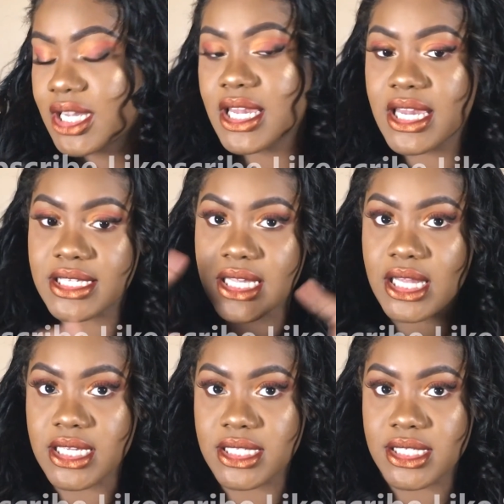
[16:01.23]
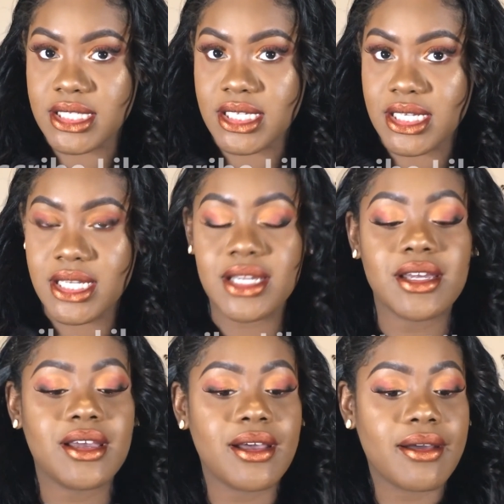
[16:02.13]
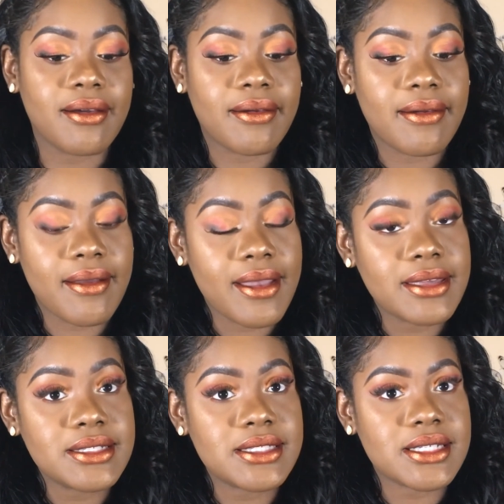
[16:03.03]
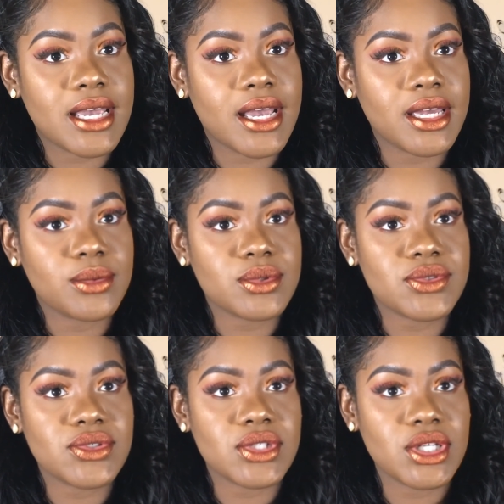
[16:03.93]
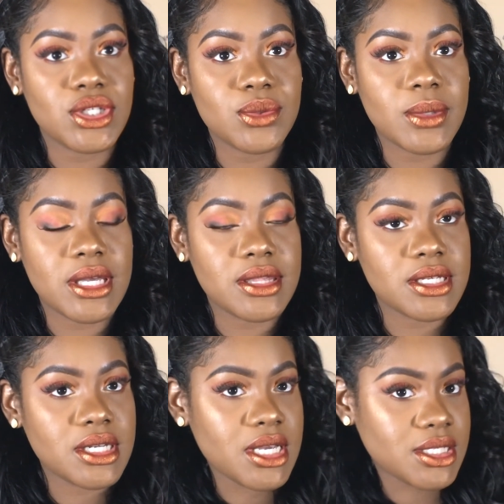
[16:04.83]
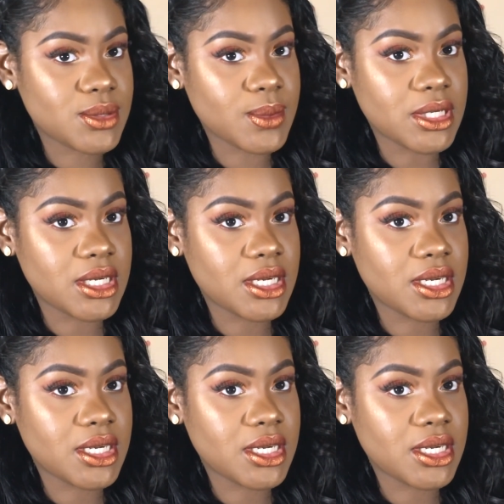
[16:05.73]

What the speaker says: SOS, and I will see you in the next one.